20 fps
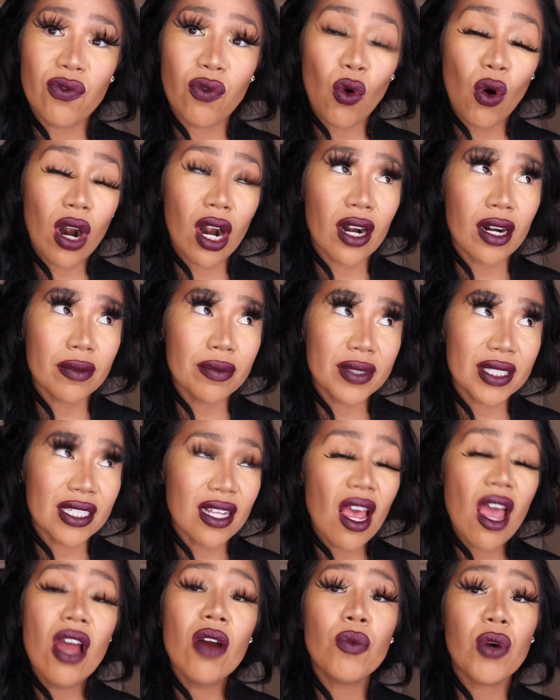Forbes
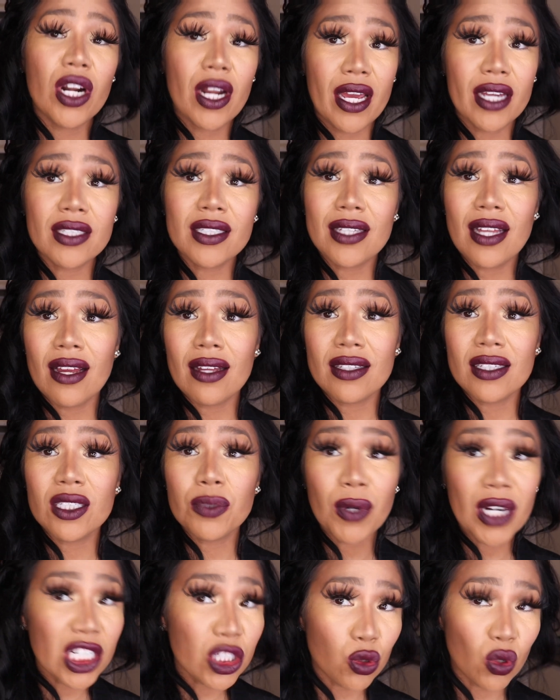predicts that the
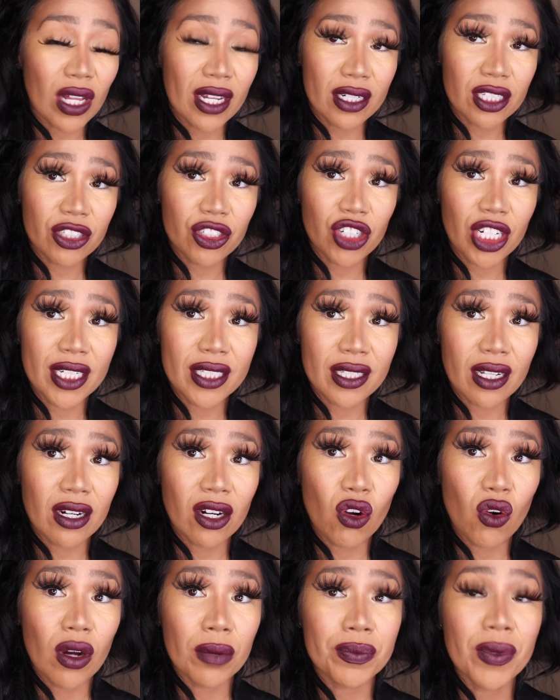spiritual industry is
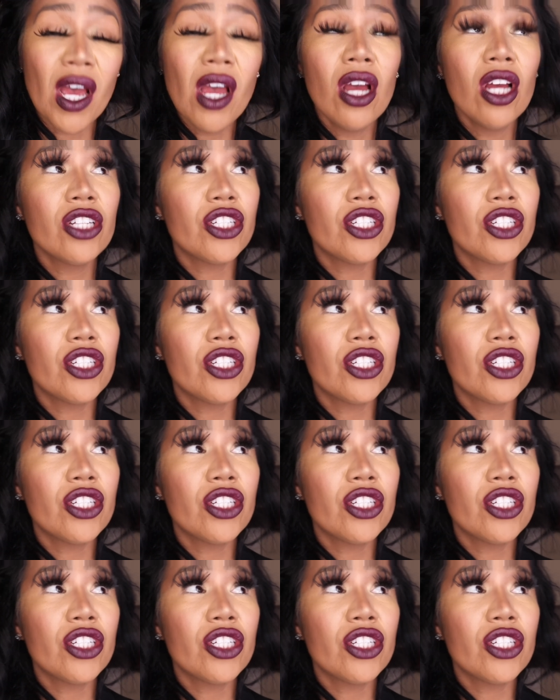gonna go up